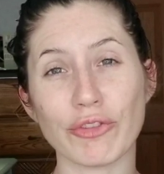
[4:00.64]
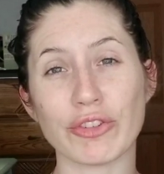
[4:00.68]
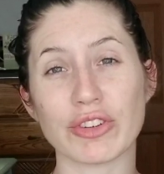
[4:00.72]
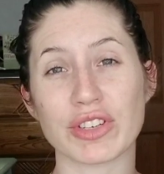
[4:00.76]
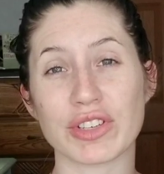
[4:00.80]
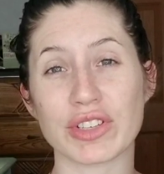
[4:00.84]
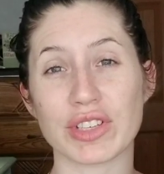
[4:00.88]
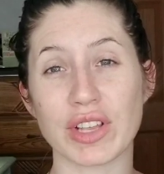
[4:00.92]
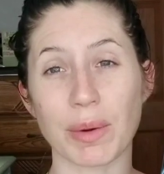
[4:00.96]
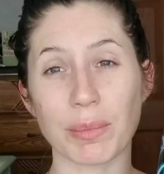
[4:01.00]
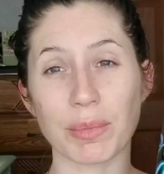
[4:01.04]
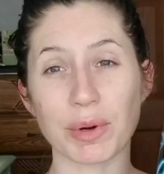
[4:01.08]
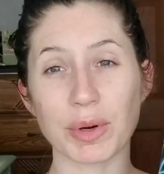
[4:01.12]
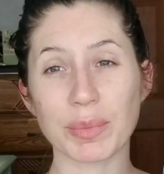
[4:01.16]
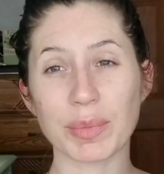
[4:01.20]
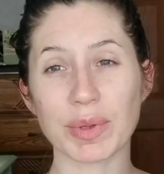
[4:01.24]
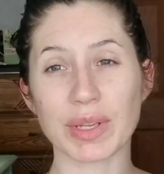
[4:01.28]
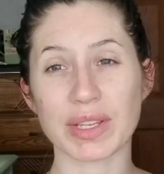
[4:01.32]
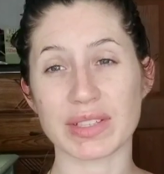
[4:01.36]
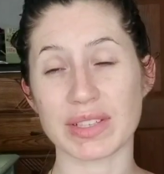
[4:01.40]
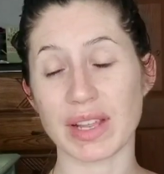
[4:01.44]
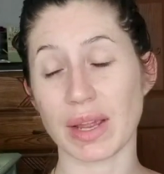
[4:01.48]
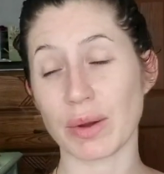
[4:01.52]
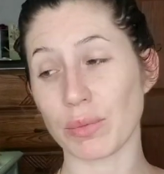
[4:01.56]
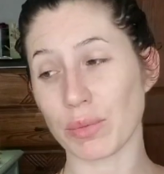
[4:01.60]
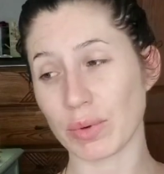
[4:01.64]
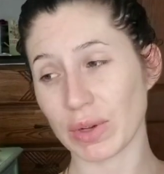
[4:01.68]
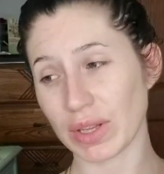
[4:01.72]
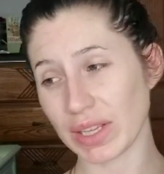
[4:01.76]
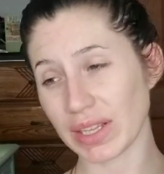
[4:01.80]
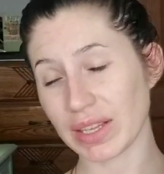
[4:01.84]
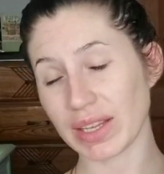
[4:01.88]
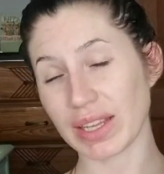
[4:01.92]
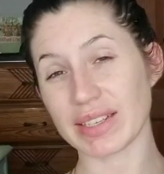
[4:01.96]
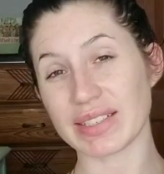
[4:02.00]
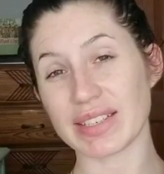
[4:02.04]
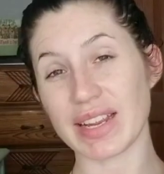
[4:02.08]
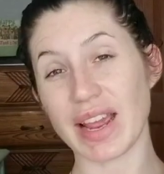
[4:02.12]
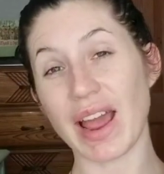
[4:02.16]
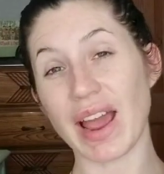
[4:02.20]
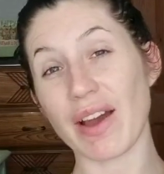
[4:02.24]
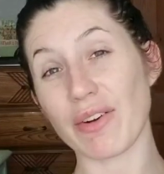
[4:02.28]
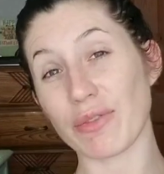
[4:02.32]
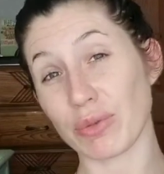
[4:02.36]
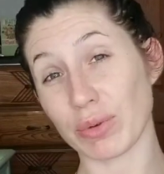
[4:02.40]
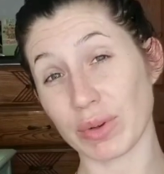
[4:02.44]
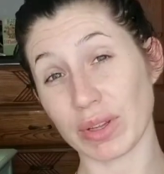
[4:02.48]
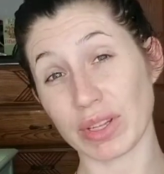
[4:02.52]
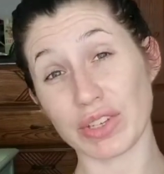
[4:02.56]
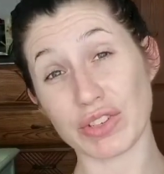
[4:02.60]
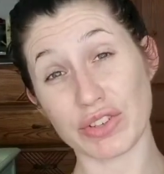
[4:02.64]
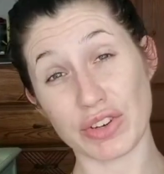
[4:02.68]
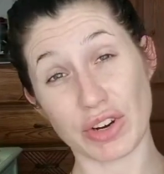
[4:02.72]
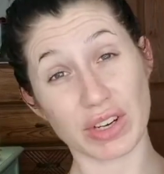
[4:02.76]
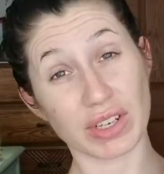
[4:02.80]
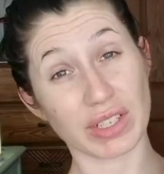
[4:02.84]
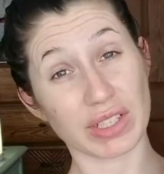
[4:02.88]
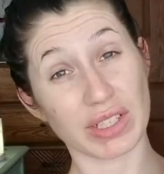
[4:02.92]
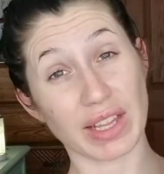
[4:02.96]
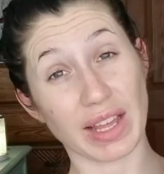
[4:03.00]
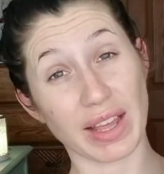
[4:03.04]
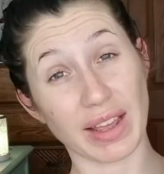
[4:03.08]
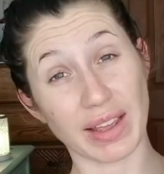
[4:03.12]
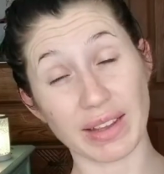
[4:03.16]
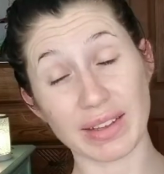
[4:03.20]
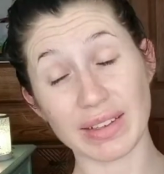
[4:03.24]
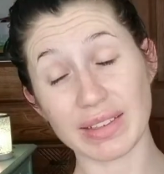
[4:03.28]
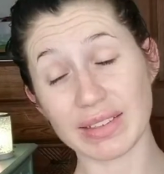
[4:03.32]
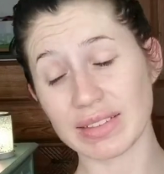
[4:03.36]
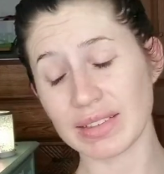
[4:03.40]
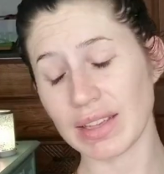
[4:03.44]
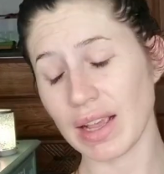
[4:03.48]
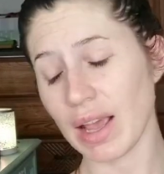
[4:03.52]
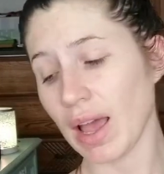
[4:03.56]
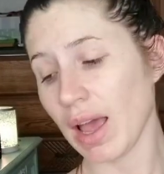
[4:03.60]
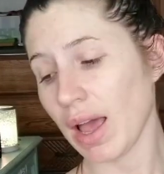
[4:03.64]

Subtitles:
for summer, because I really like to have really dark legs.